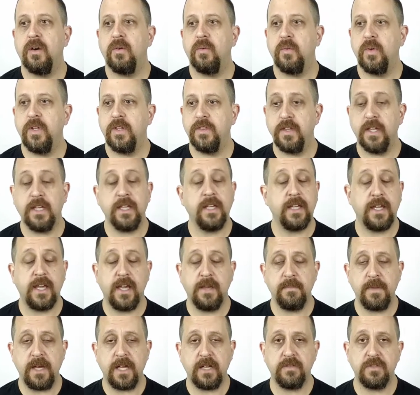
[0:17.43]
We think it
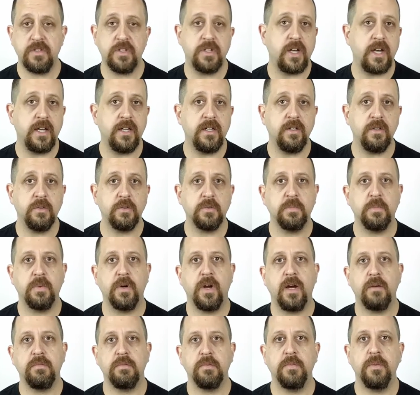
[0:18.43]
came out of China. It's
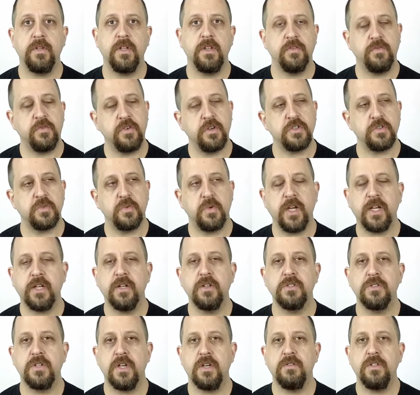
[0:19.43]
probably the first
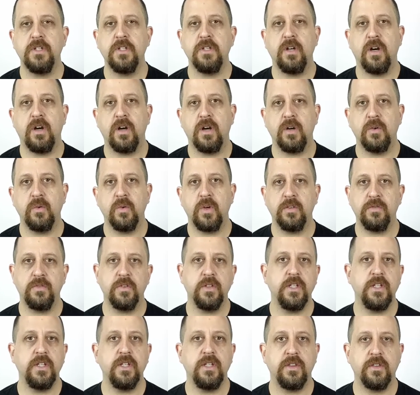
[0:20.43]
records of it are
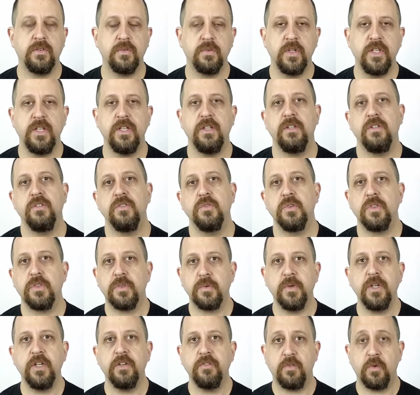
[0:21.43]
roughly three
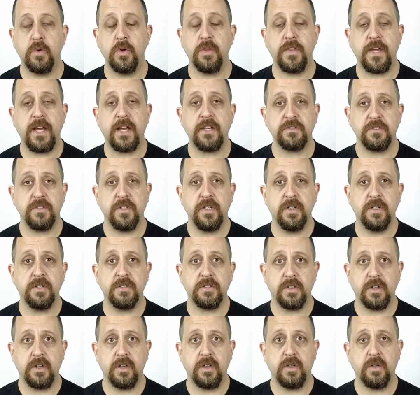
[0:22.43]
to 4,000
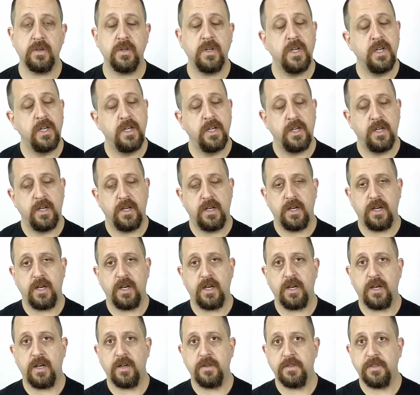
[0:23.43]
years ago.
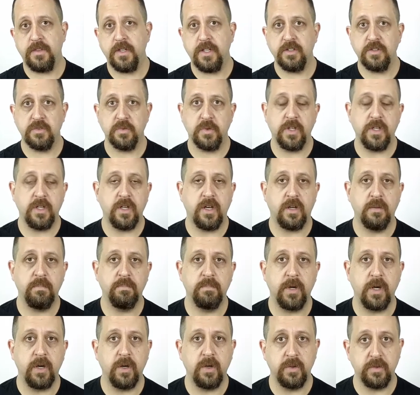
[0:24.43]
Things written on
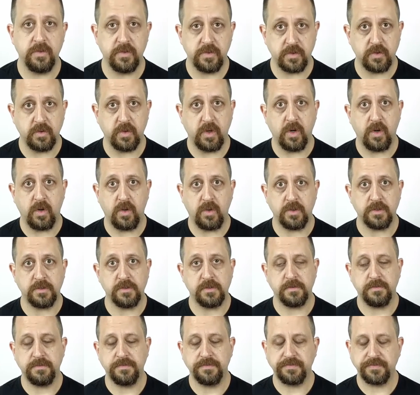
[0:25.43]
bone
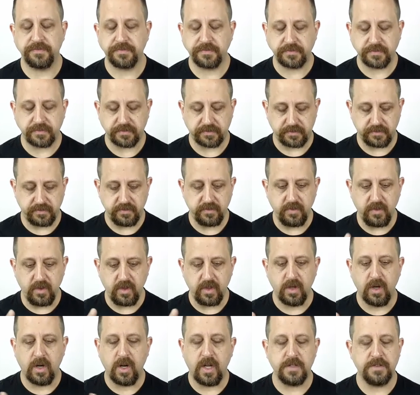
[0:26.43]
scrolls
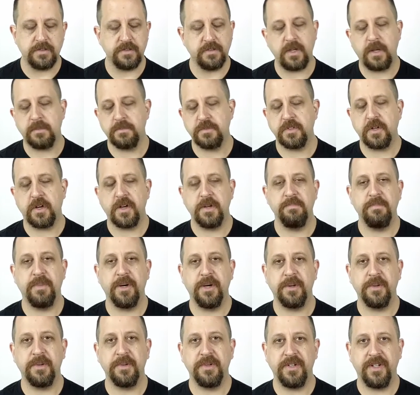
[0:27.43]
or on, I'm sorry,
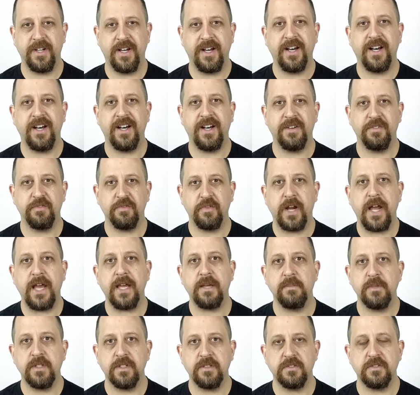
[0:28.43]
bone
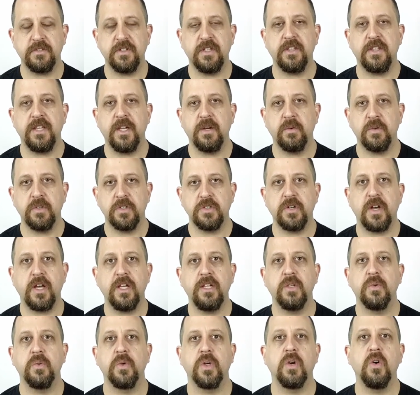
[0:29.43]
fragments that they were
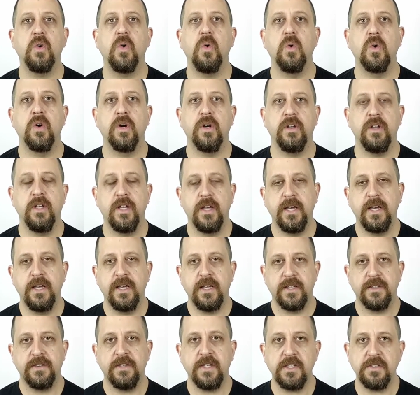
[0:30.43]
trying to record
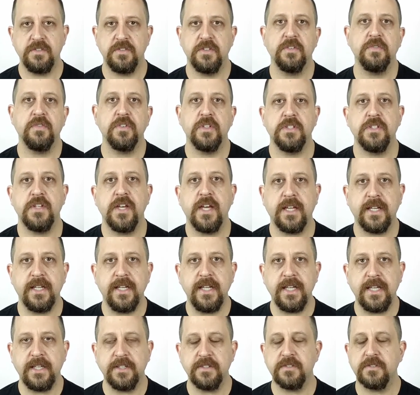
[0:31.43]
these different
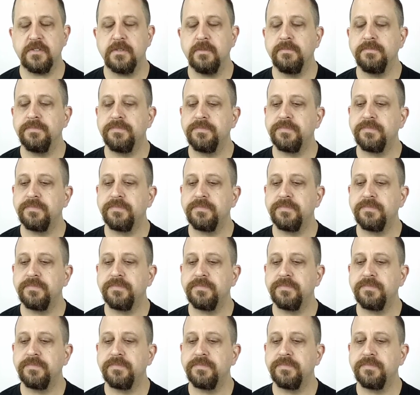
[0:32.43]
techniques.